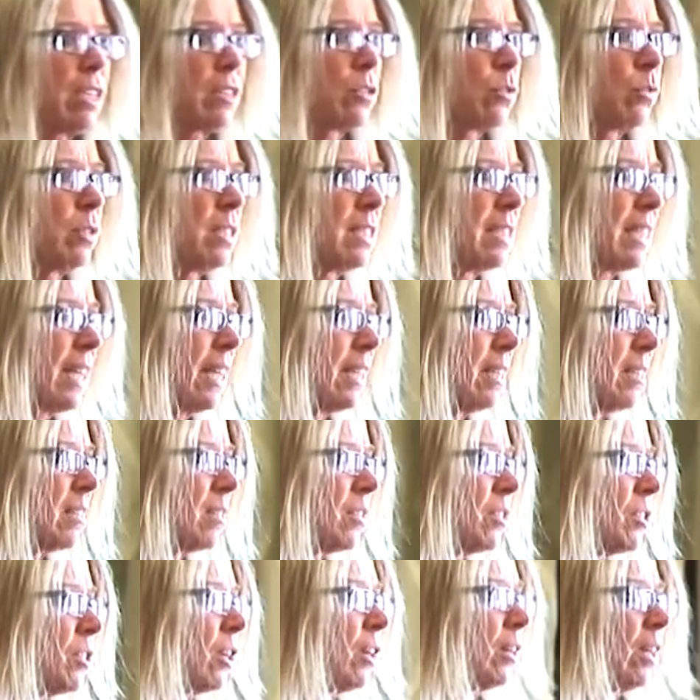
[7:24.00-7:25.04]
writes all the
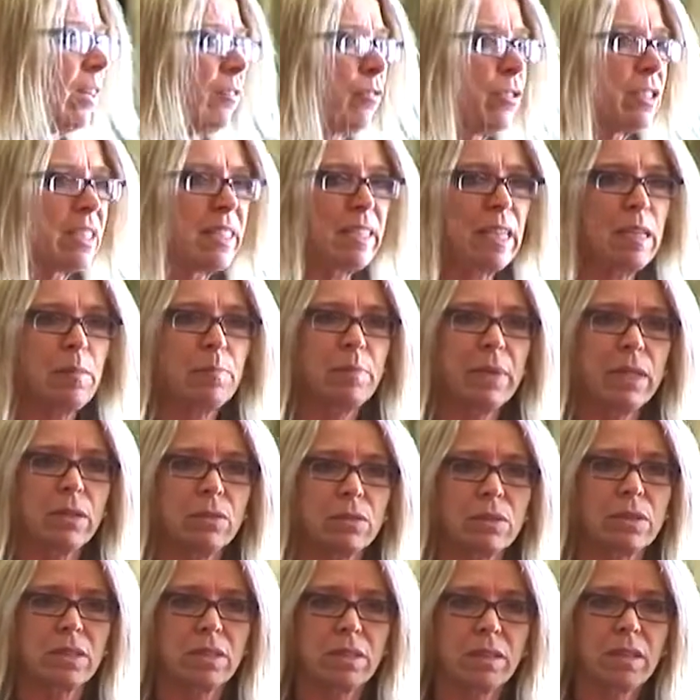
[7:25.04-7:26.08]
standards, you know, like for seat
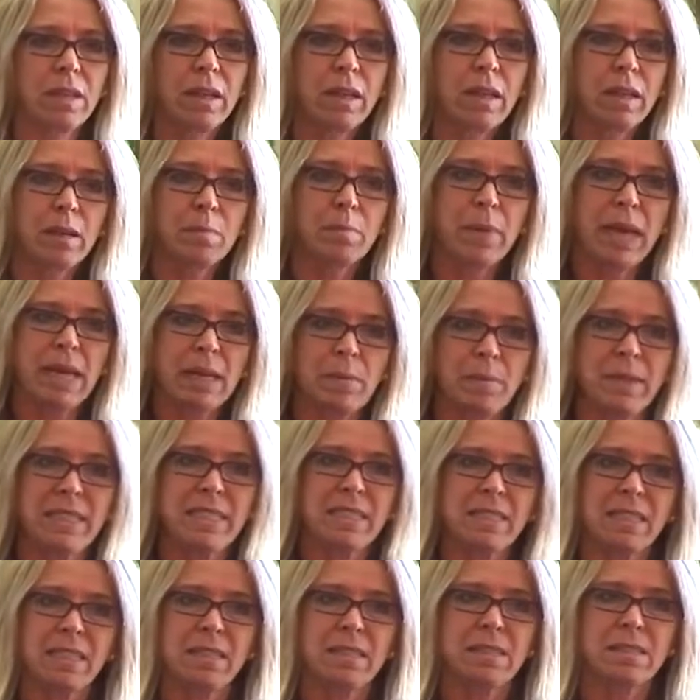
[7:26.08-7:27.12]
belts and baby
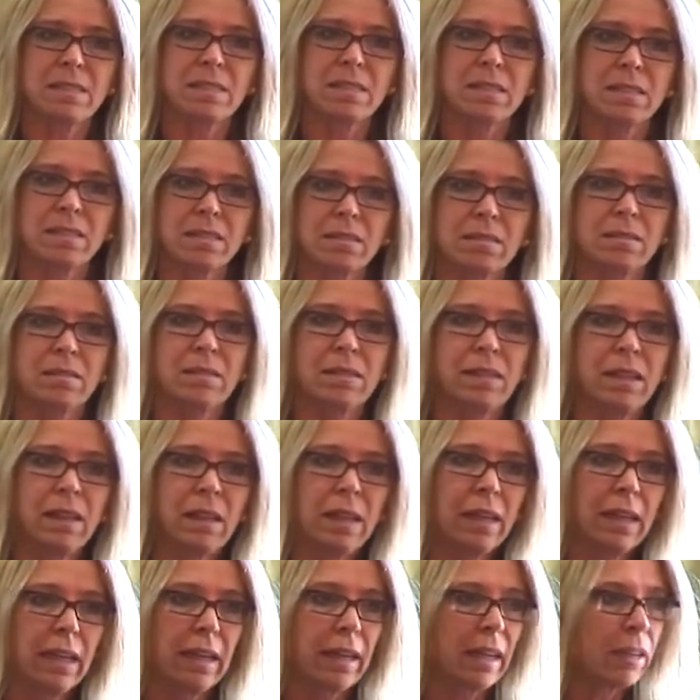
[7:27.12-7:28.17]
seats and
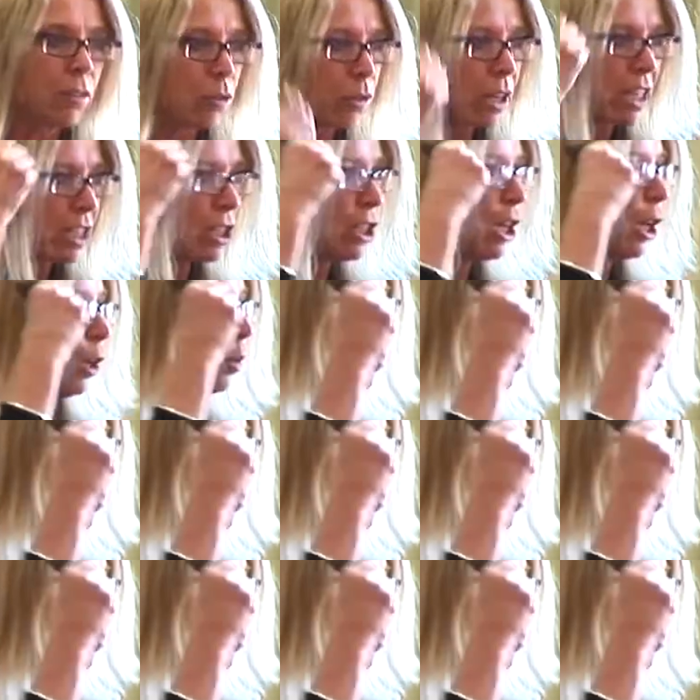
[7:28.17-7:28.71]
crash